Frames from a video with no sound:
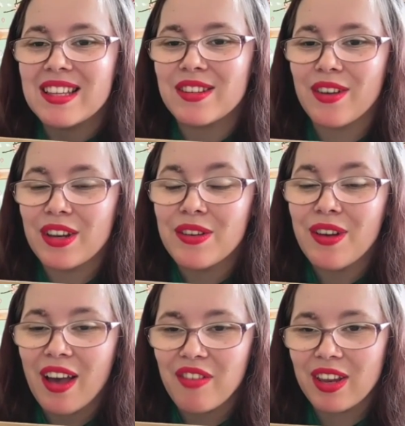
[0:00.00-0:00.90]
So I do
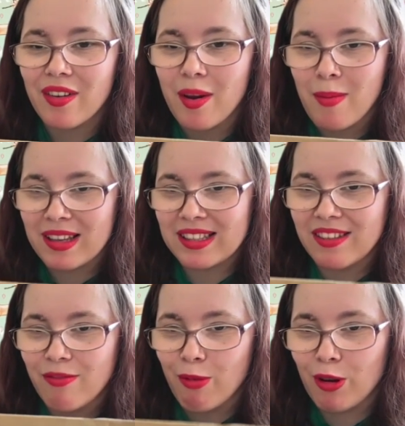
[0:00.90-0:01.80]
have here a
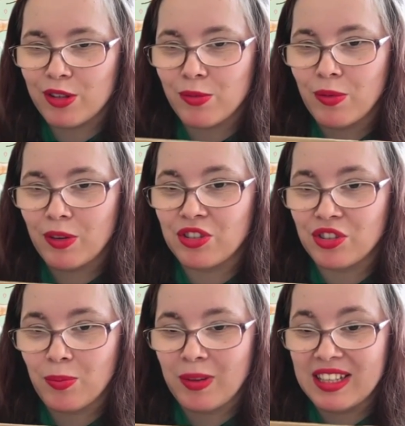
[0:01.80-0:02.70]
massive box with what
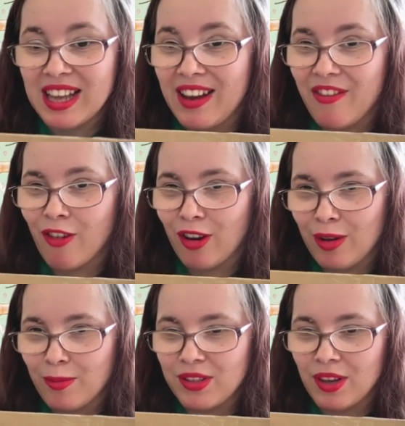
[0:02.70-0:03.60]
should be 10
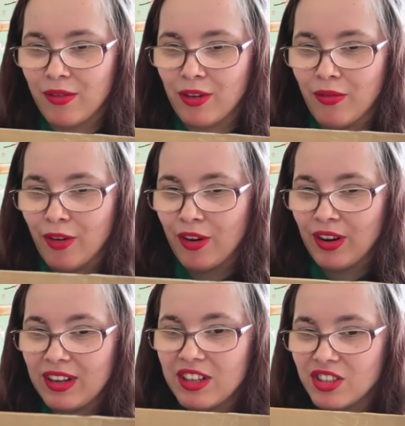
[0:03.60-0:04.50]
volumes of the third
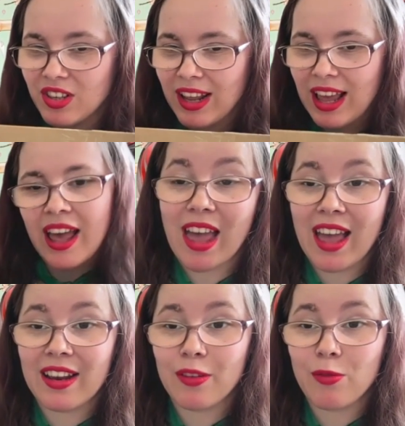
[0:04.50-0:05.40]
edition,
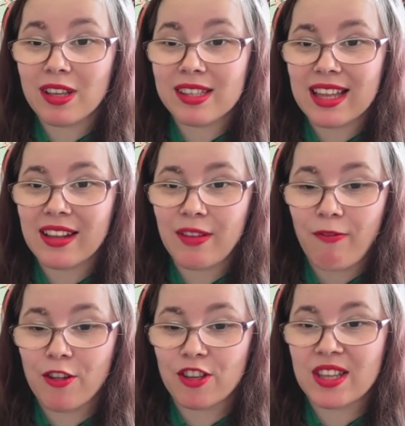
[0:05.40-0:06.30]
and it was that the
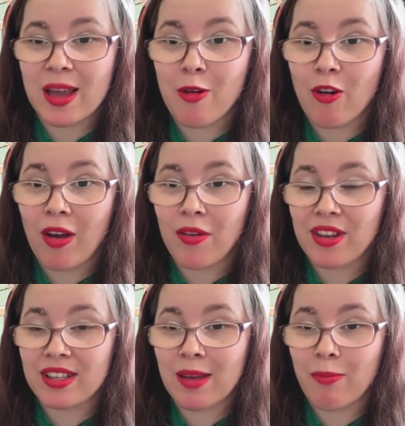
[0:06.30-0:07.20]
first time around
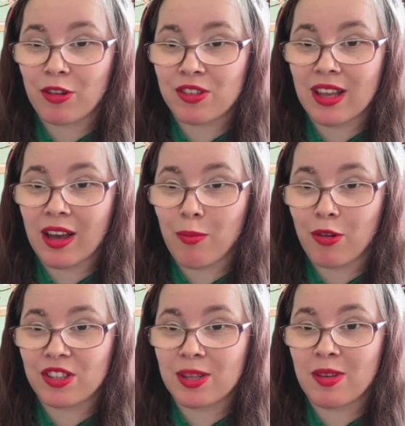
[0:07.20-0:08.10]
as I
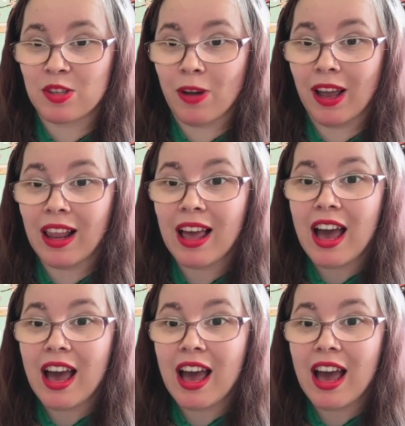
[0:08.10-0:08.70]
unboxed them as well.